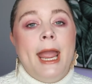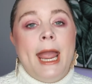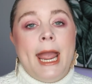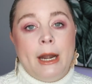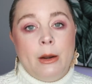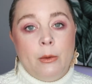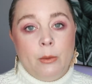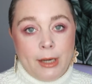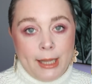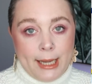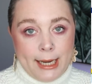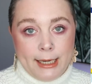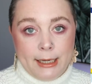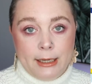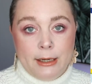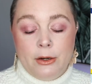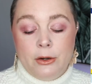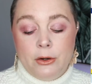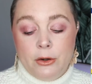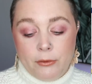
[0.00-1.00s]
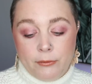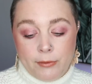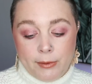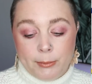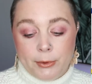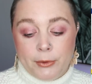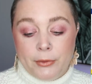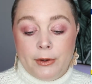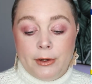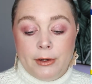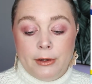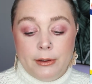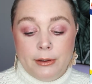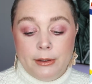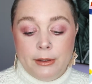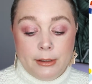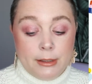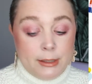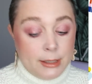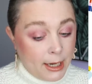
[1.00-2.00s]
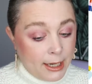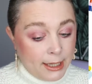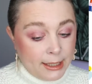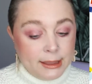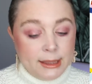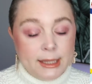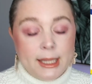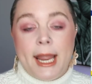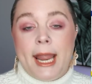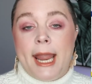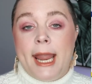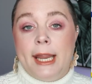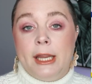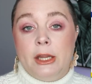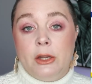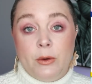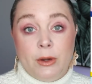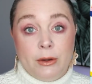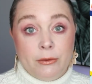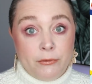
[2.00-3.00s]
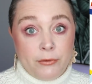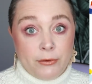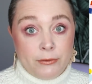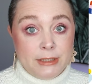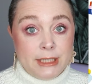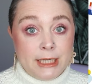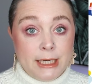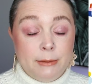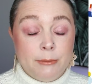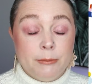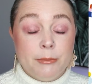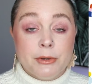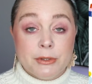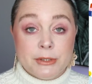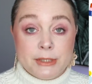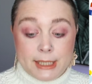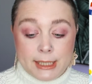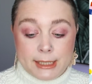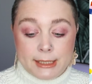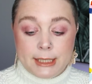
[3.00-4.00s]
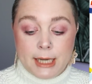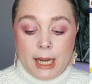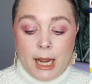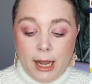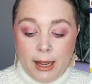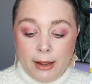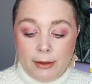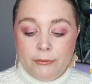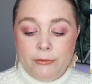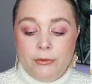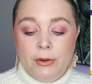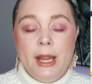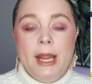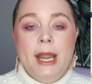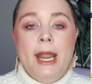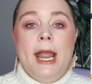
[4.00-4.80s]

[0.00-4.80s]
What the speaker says: and it will end November the 9th, and you get 15% off.